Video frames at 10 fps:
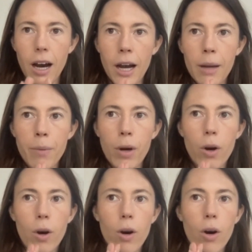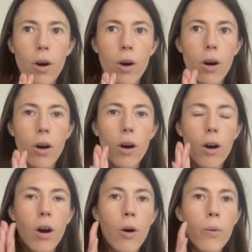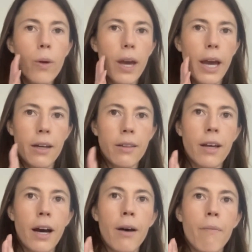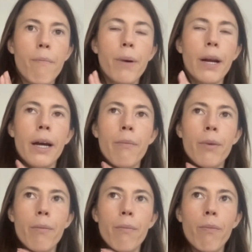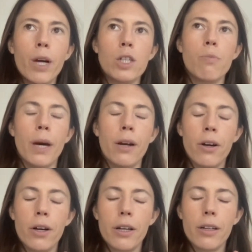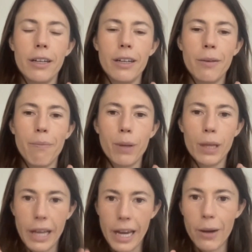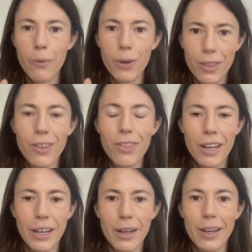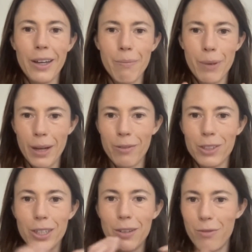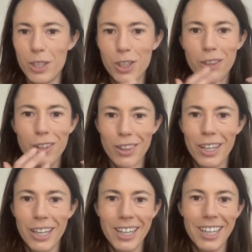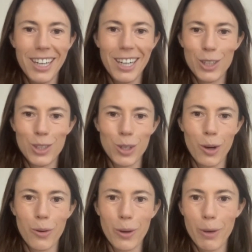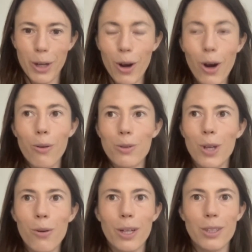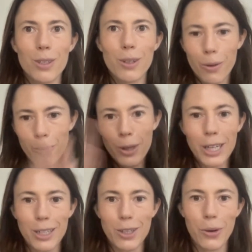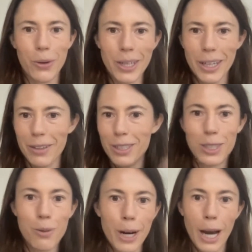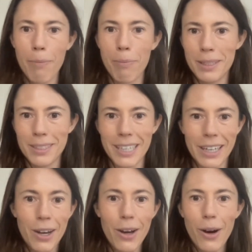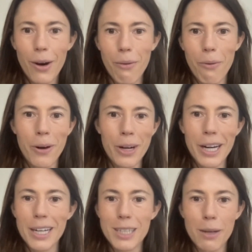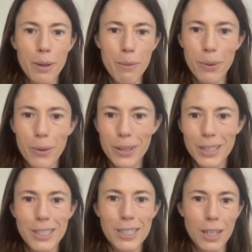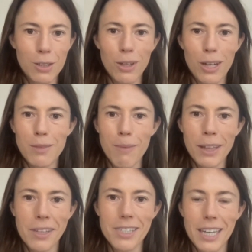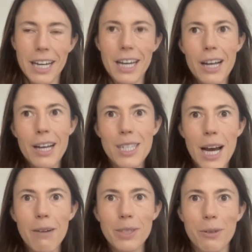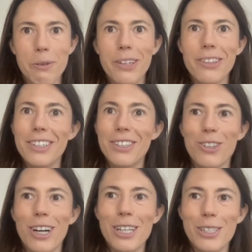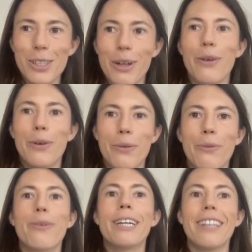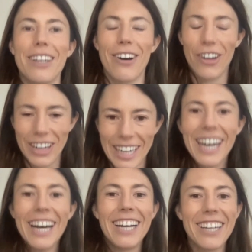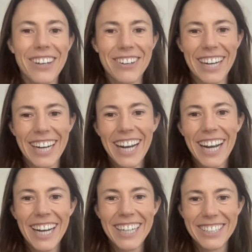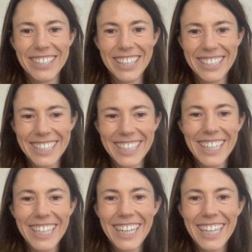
I'm okay at that, but I'm much better at like playing with the thing and being able to envision the thing. And so I'm like, oh, tokens. We need a token. Like, let's see what happens. Like, oh, organizing people in these decentralized methods, like, sounds cool. Let's try to do it. Ooh, really hard. Like it's just